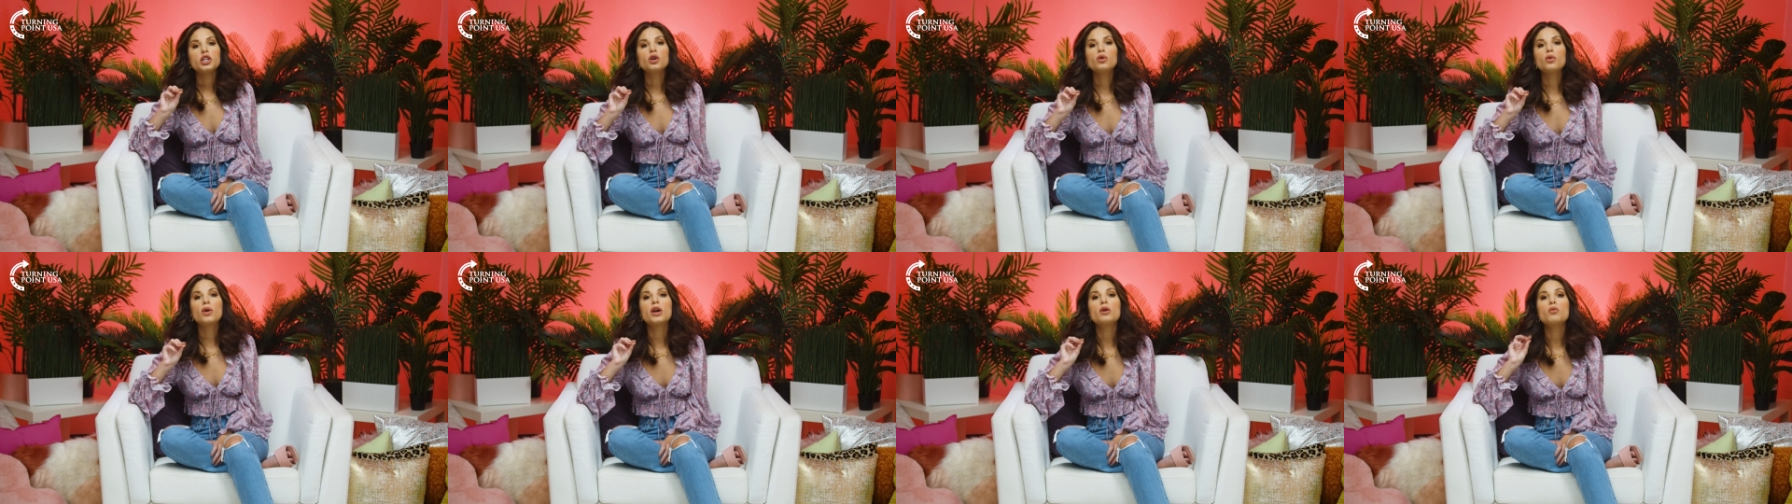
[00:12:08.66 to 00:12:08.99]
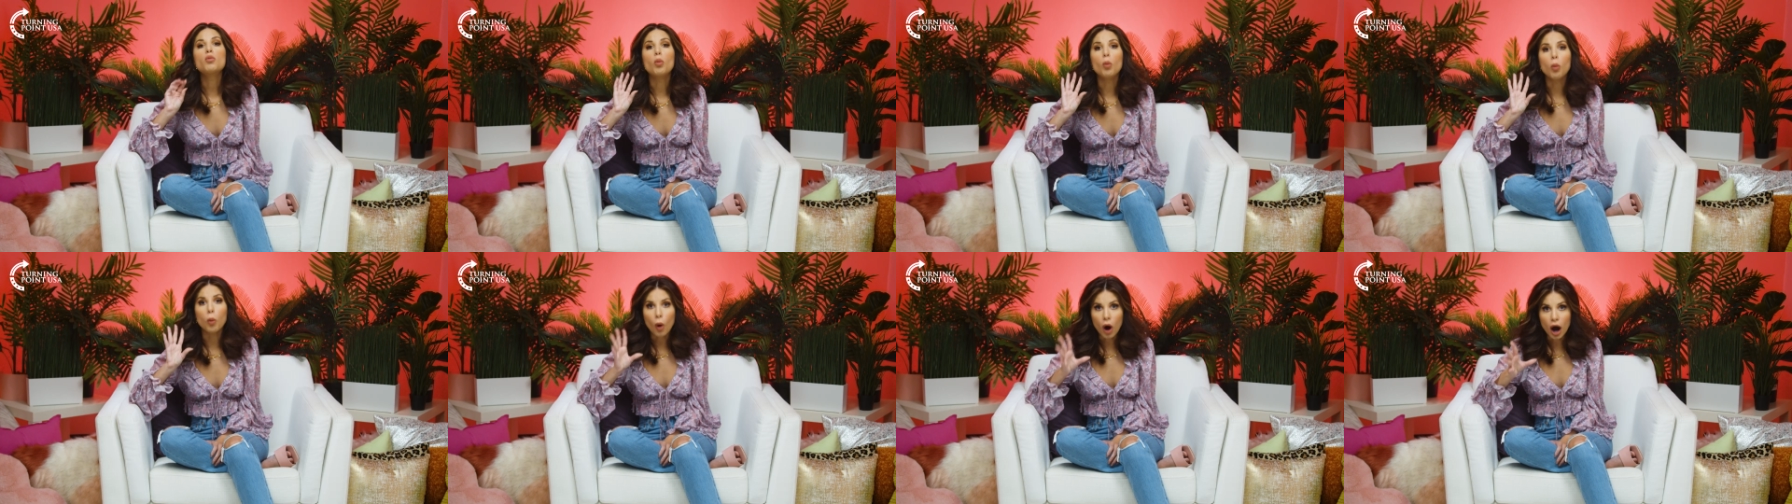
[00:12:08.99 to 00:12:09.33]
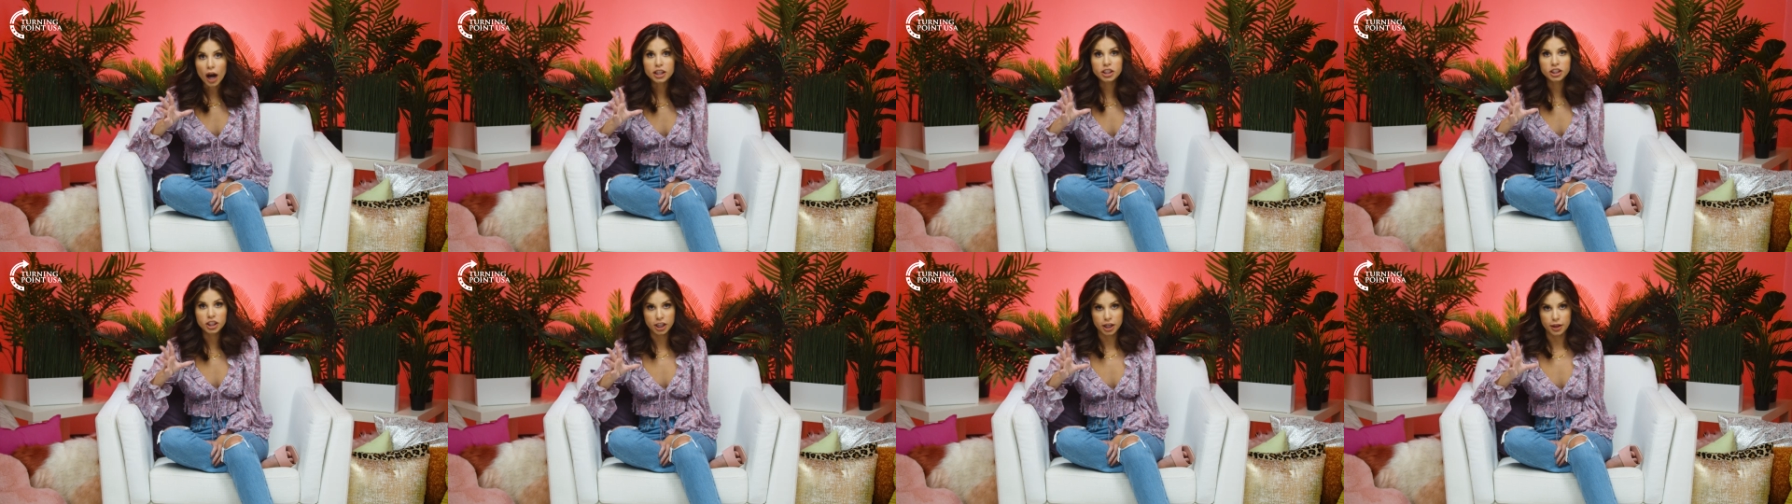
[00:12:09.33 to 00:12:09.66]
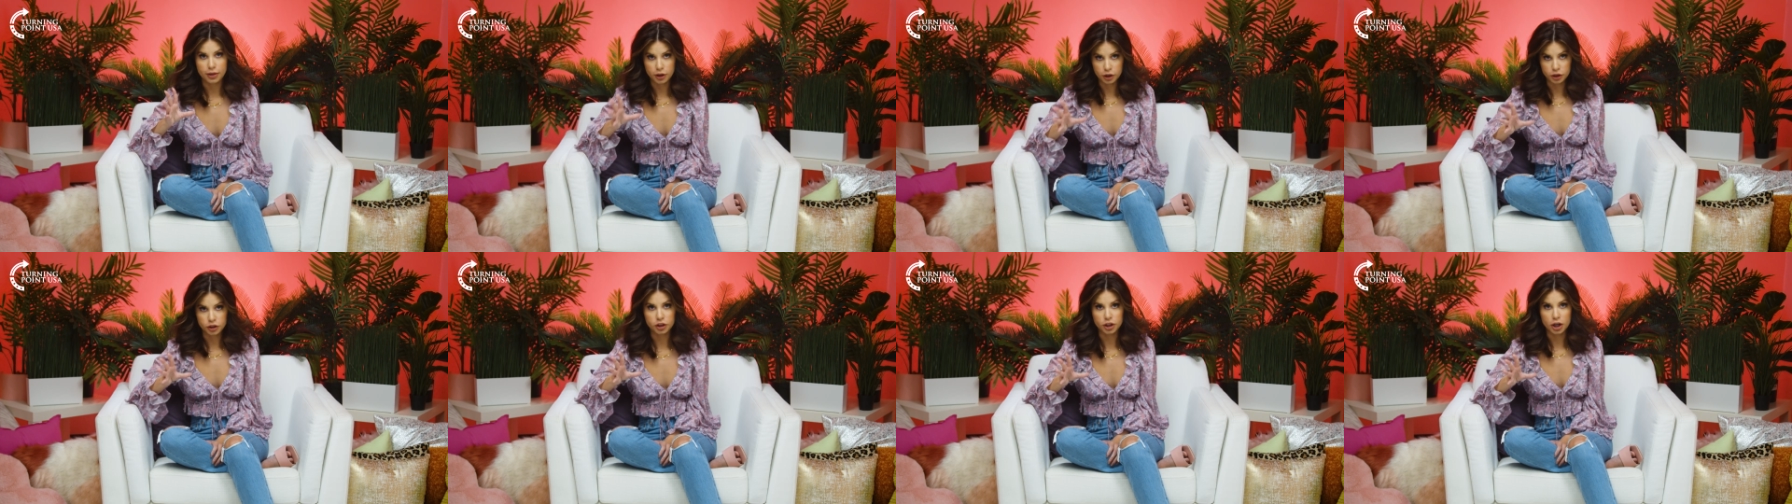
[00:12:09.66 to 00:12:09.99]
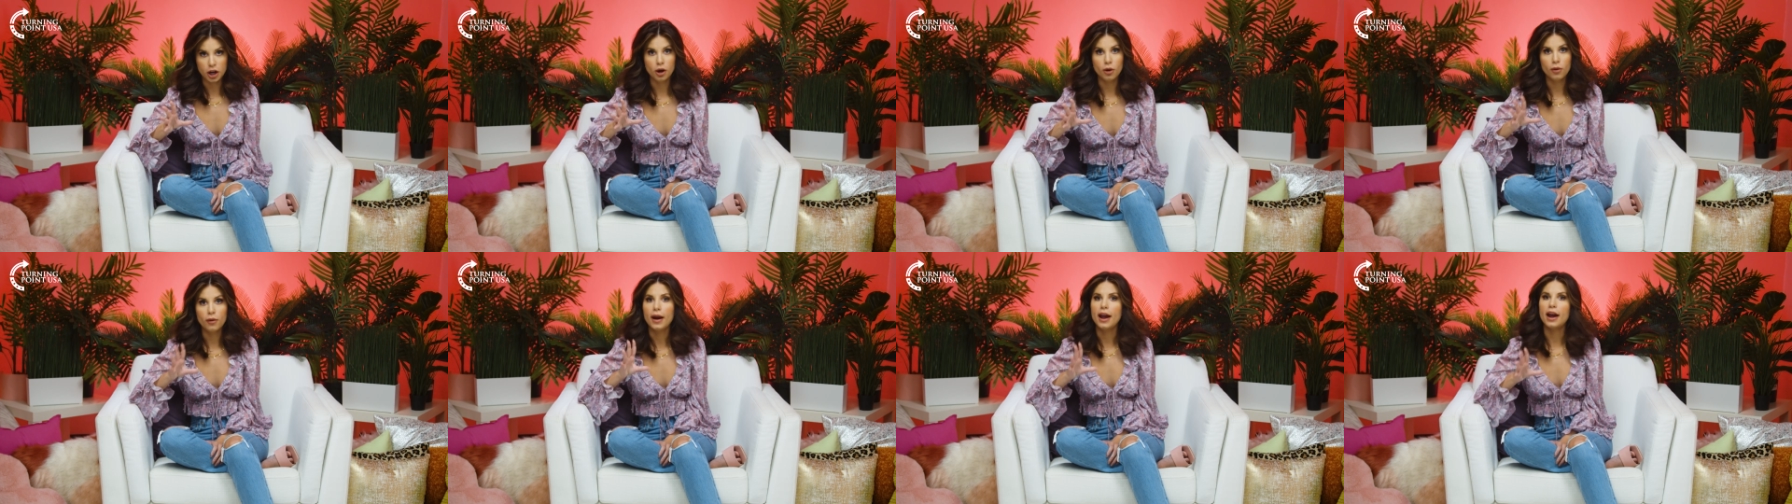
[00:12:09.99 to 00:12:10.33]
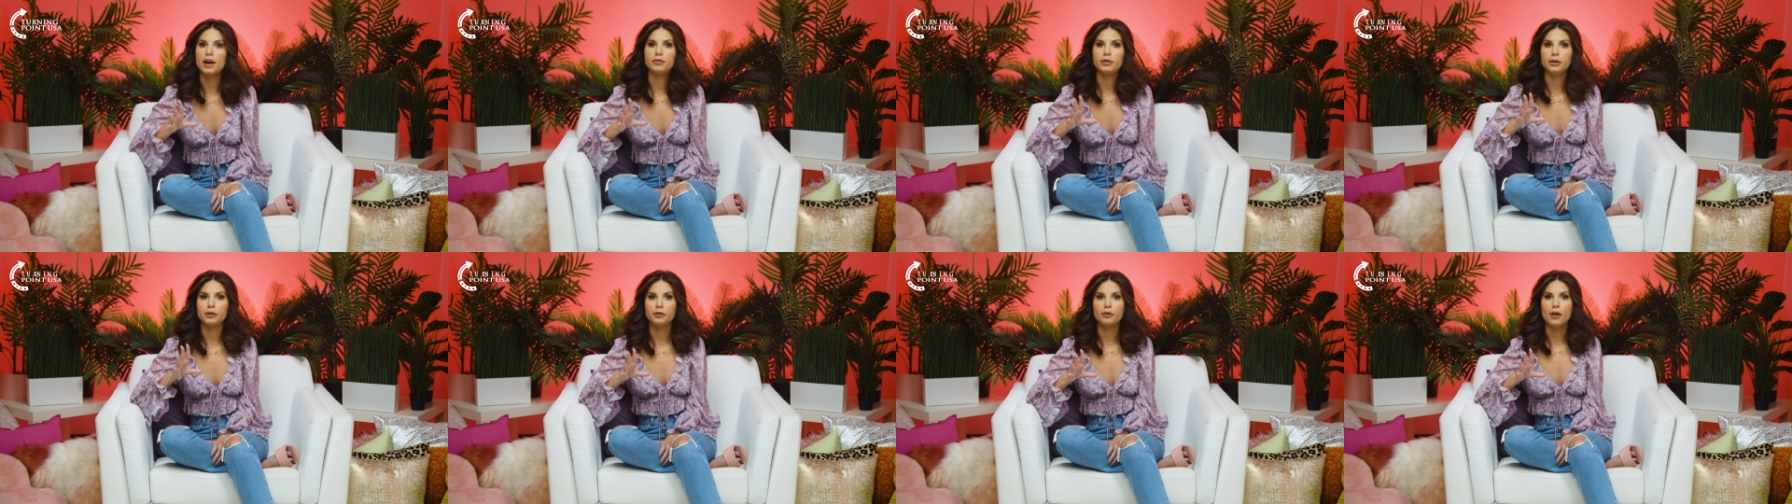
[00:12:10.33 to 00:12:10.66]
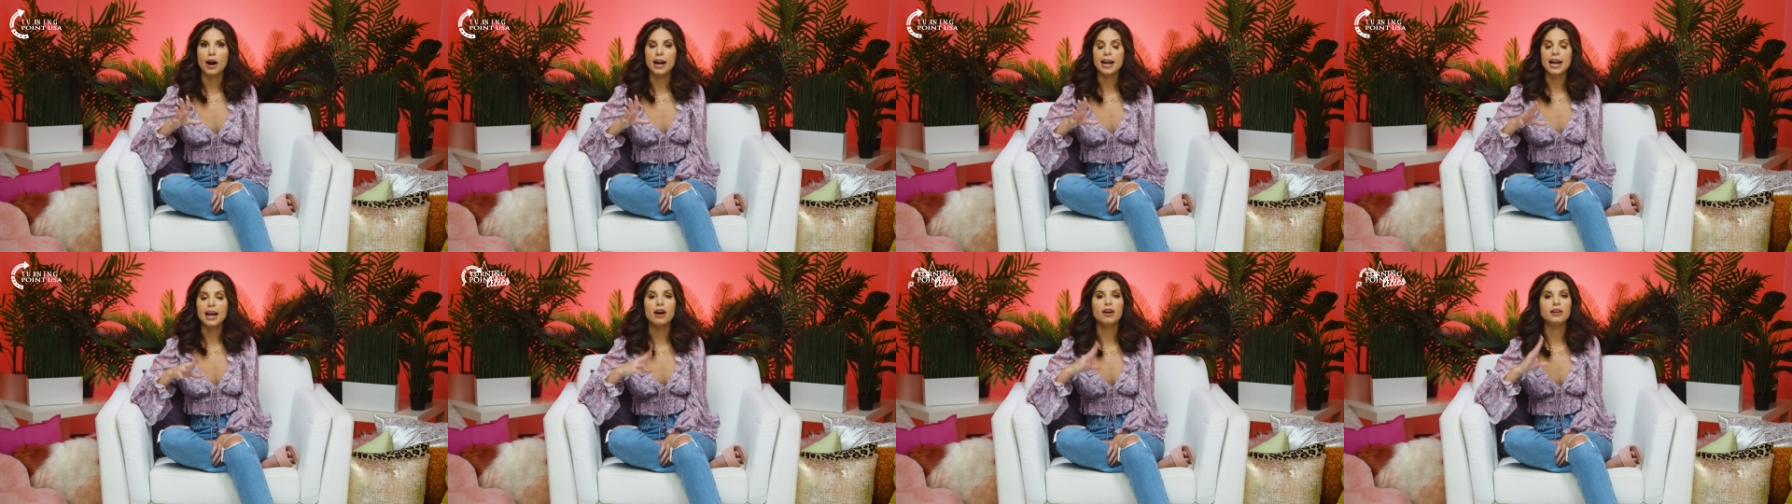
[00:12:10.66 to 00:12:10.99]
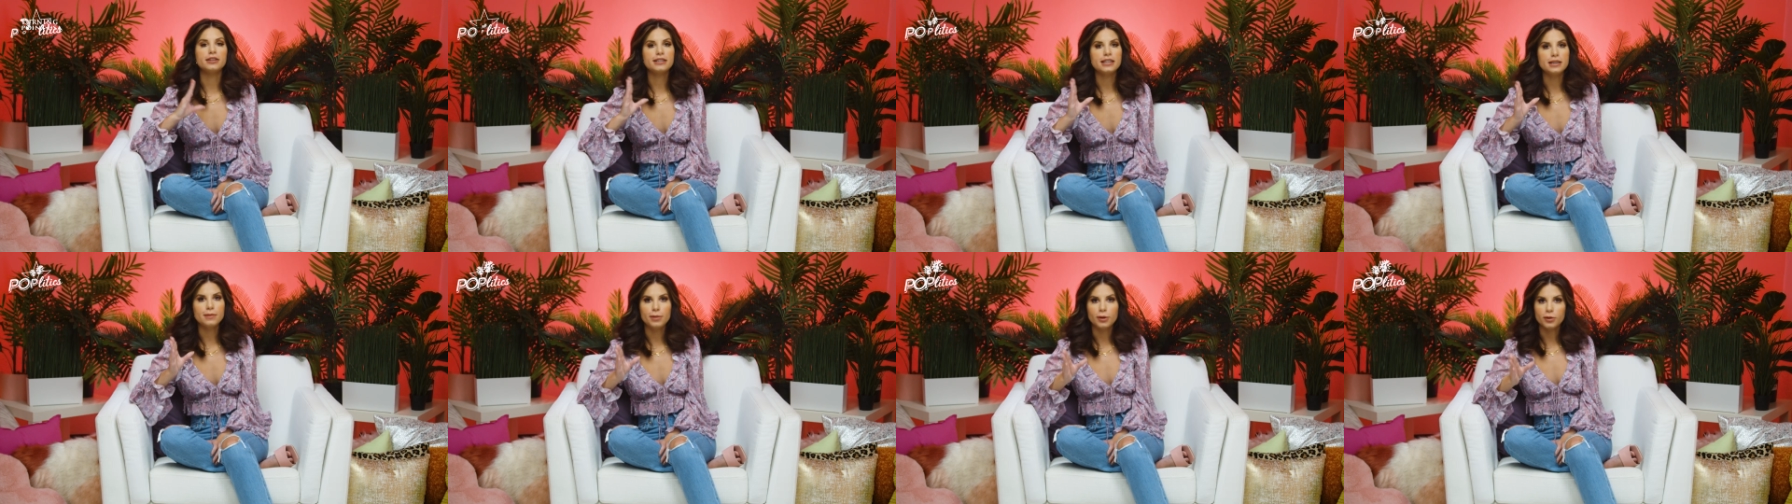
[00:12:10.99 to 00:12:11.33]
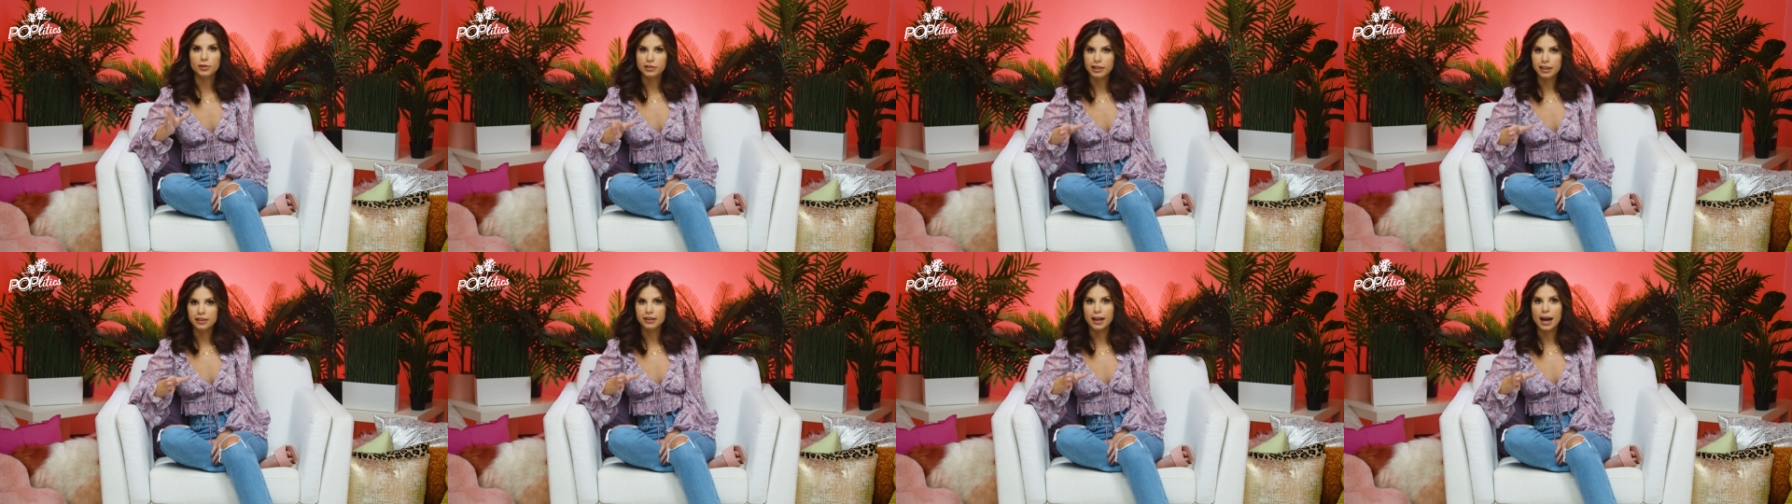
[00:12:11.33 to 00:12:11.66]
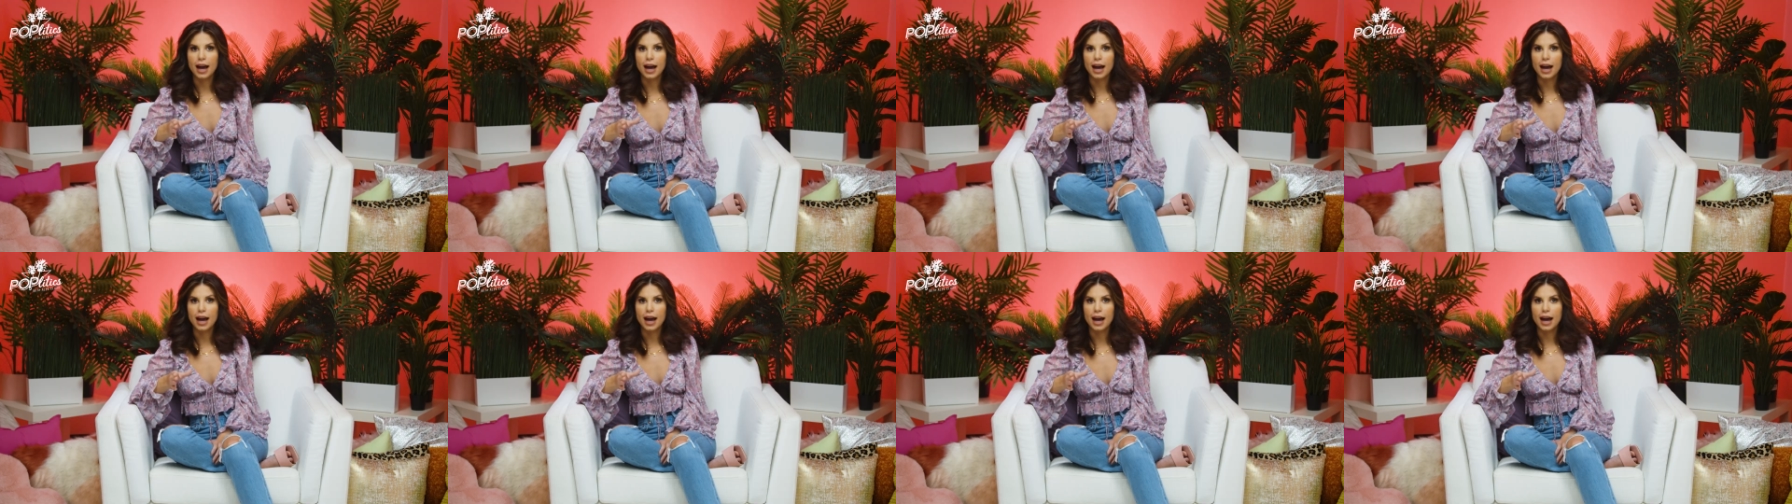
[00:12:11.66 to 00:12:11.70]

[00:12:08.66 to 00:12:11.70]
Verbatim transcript: you can watch watch the show every Friday on TPUSA